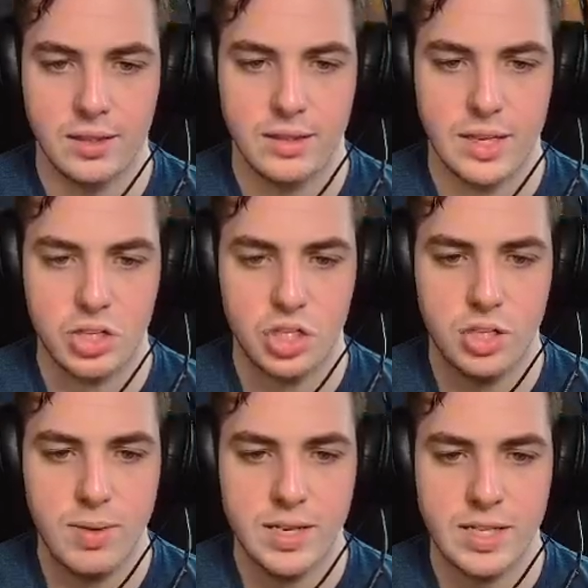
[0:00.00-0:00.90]
Like, she
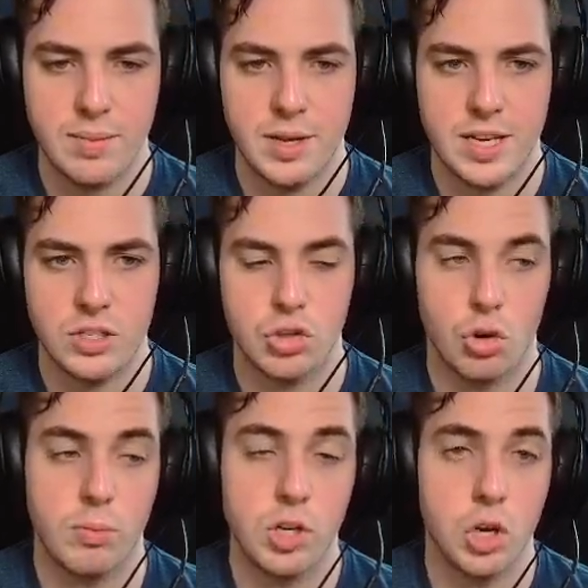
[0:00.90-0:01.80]
makes him hit
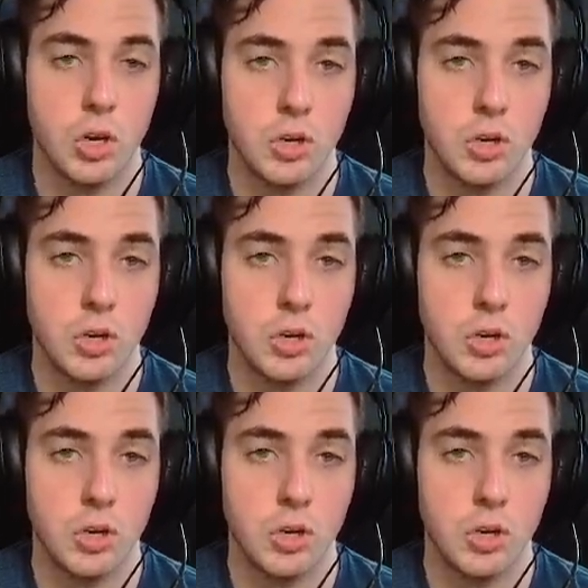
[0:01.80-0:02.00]
so much harder